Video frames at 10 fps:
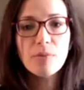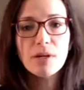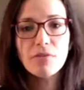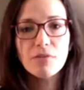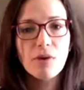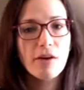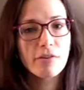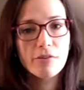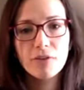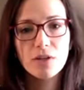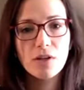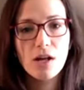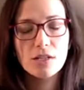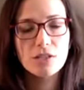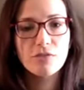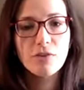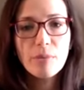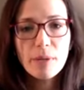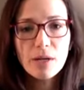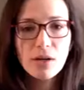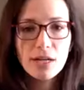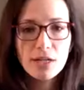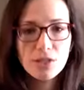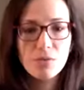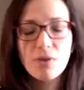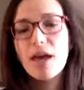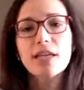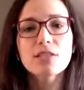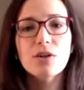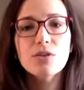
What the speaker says: But if you ever feel claustrophobic or anxious with eyes